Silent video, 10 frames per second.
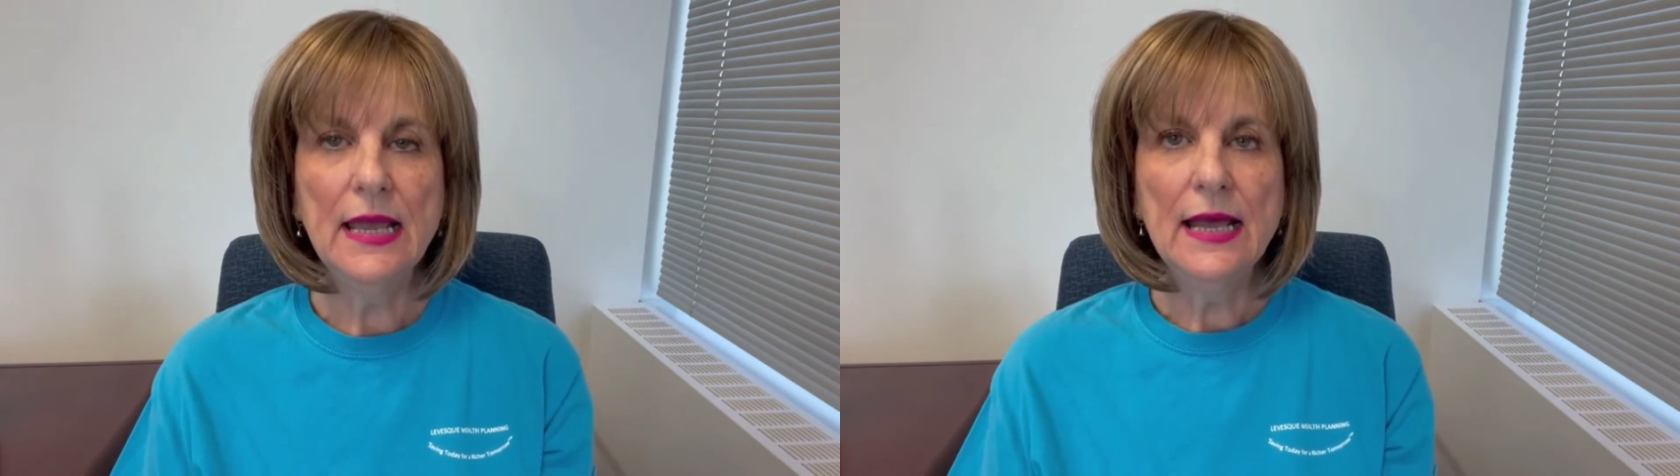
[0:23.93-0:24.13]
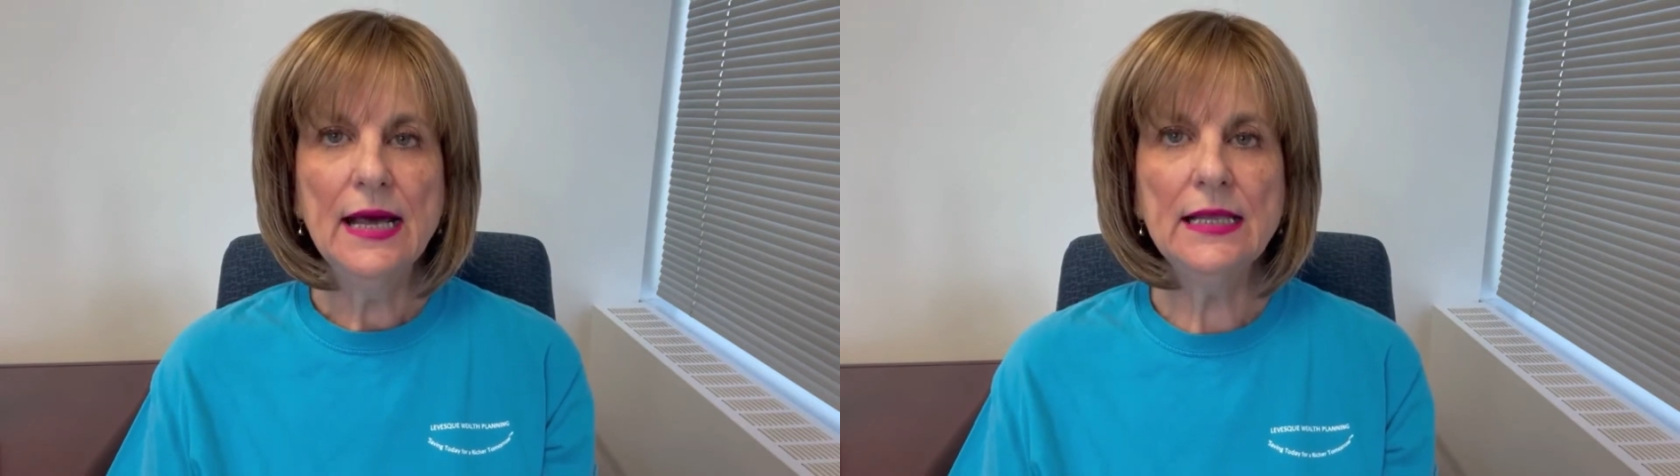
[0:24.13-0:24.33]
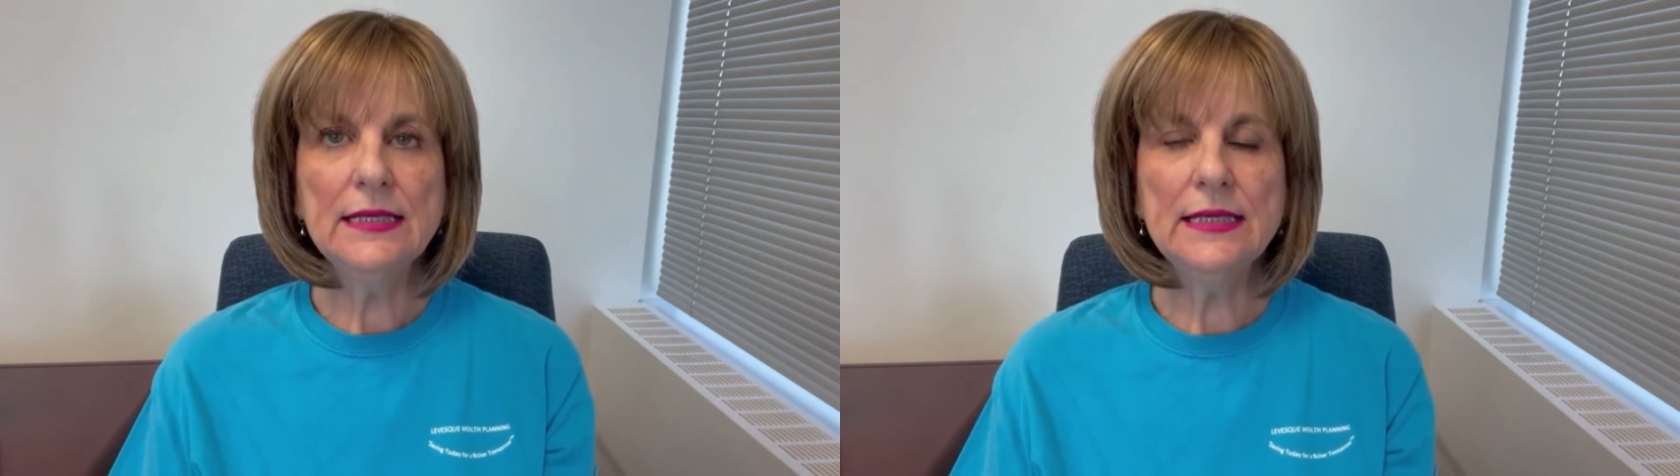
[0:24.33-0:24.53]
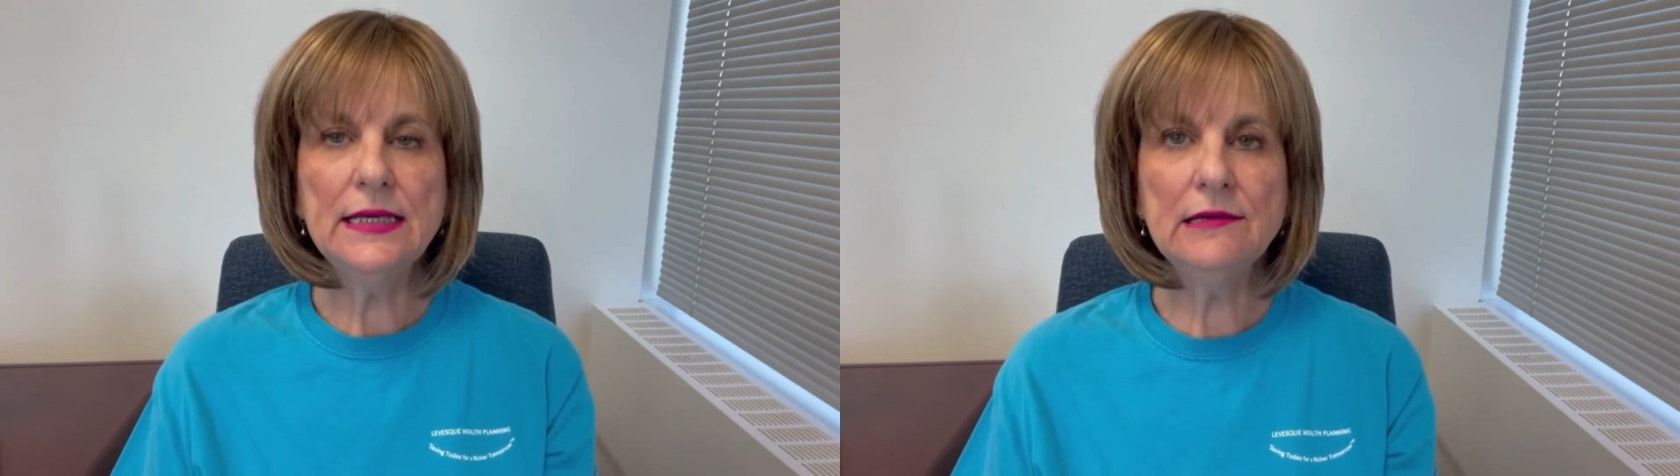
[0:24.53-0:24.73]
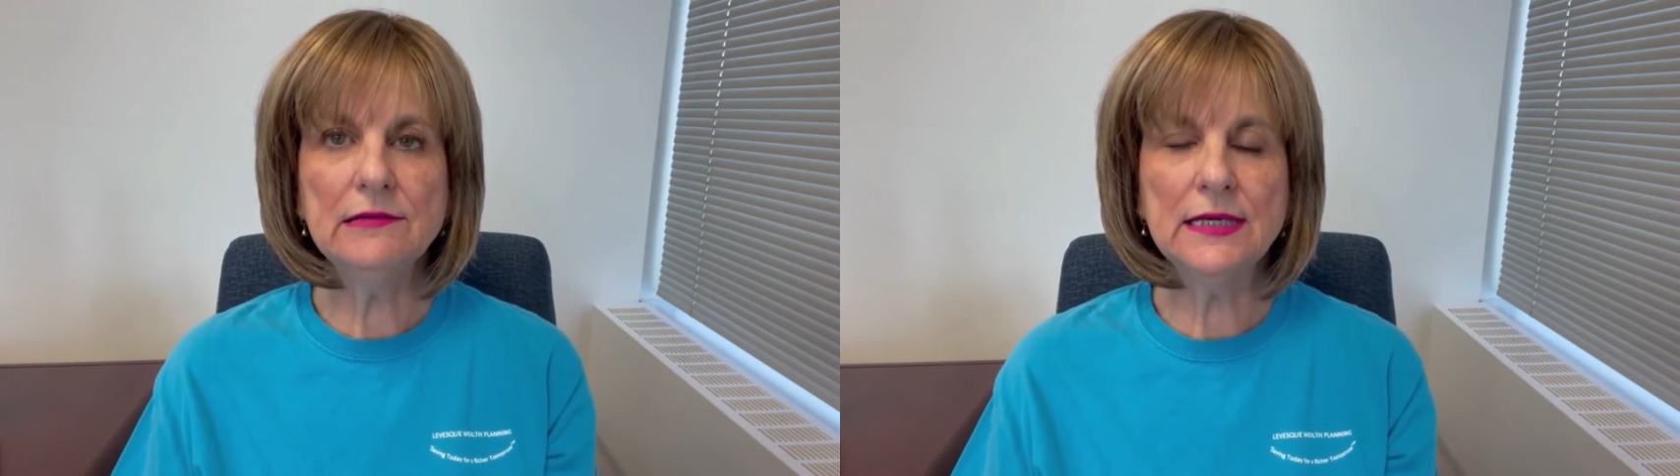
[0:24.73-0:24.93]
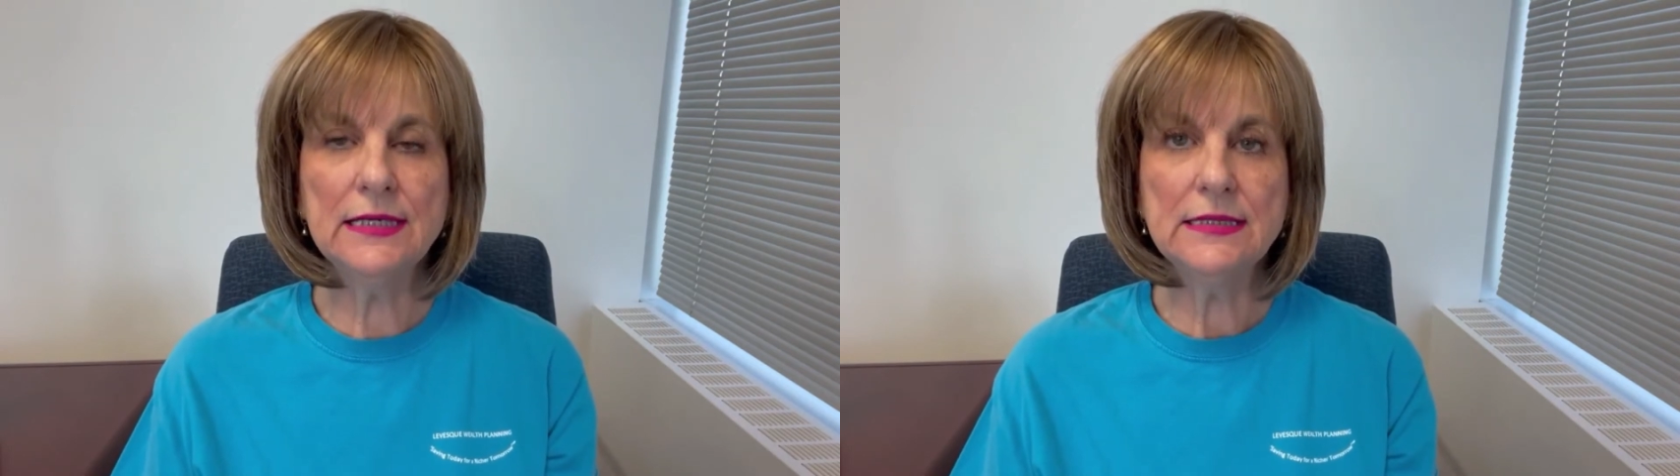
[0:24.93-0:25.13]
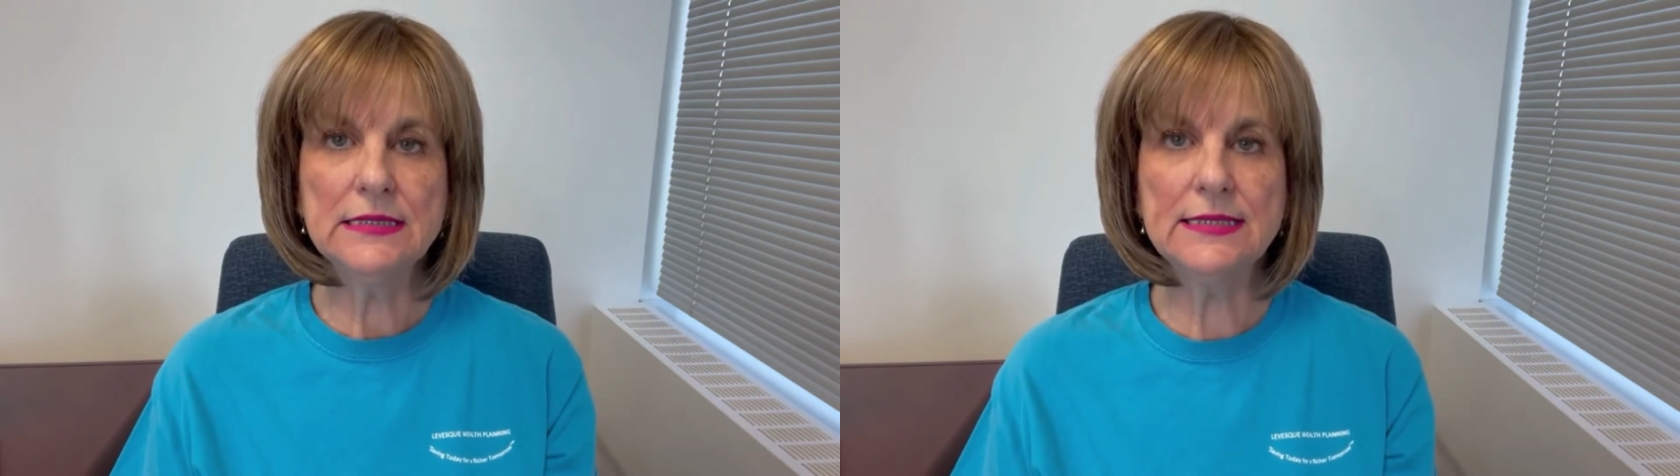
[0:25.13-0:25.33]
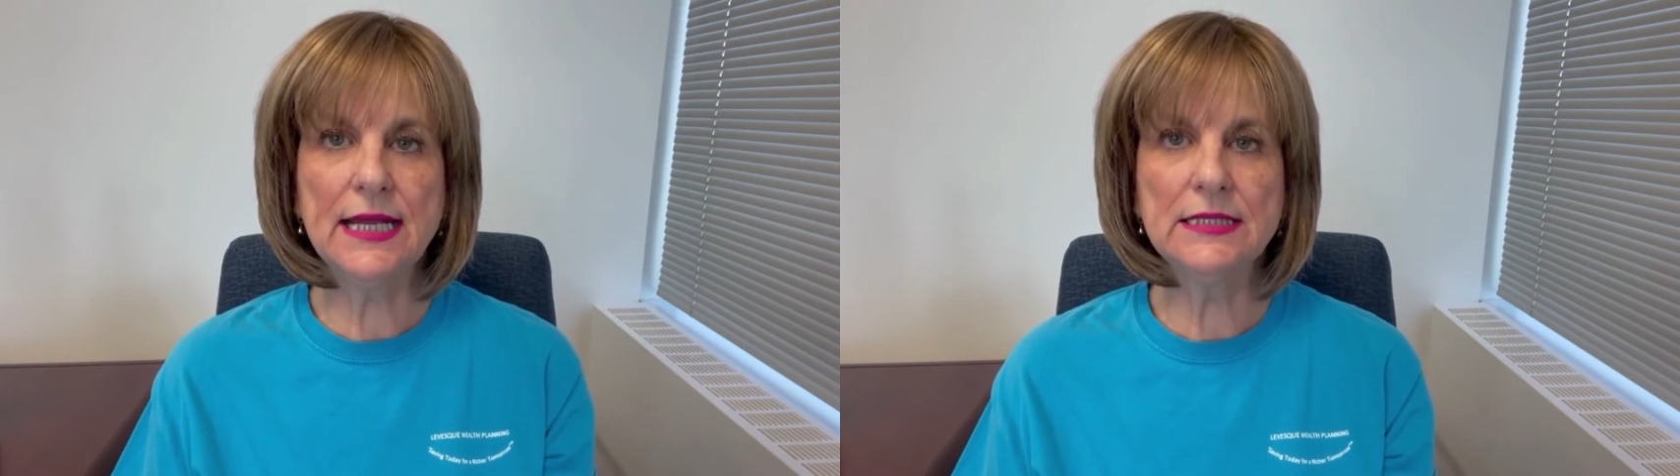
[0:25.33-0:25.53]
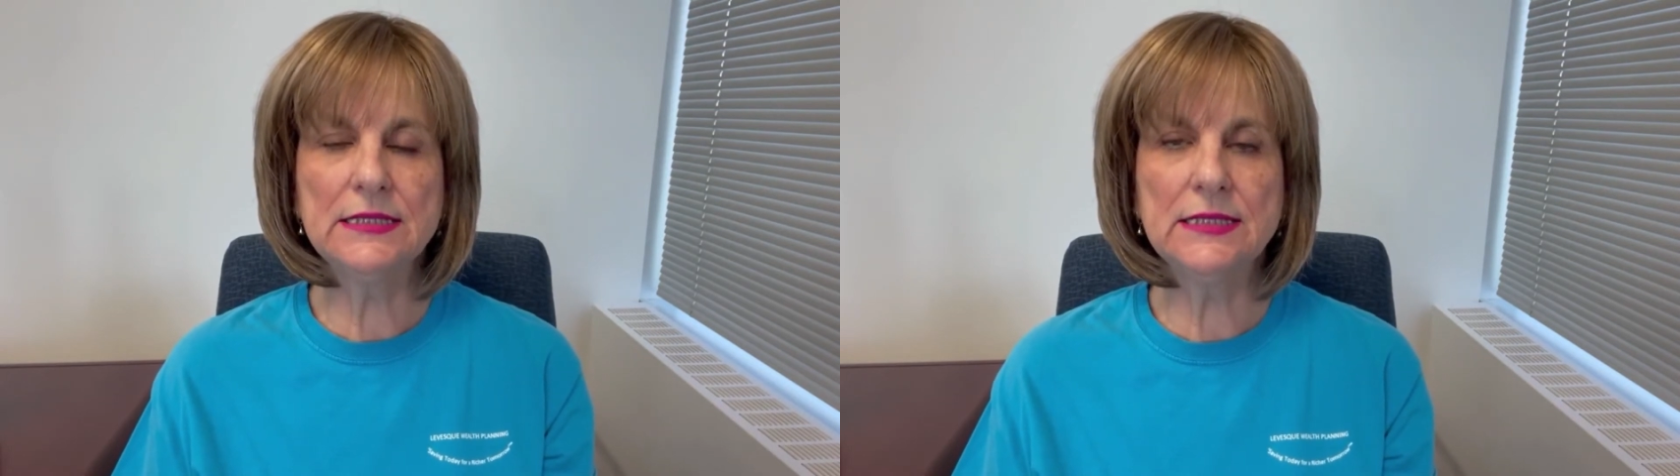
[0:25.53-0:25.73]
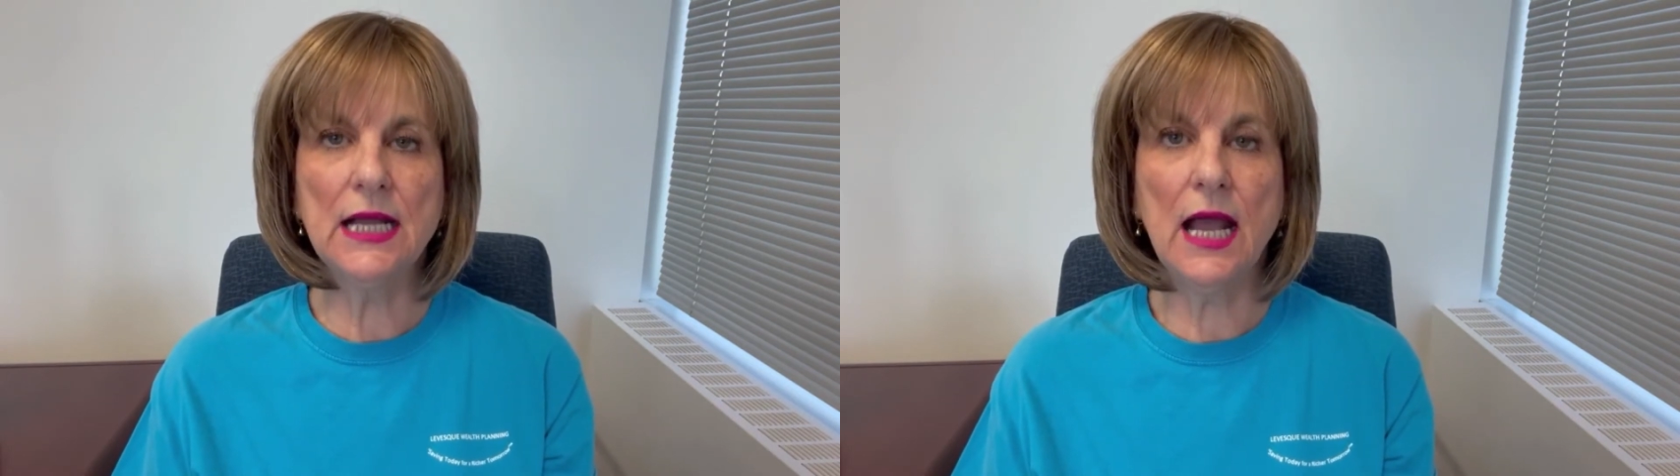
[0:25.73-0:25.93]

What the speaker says: A LIRA stands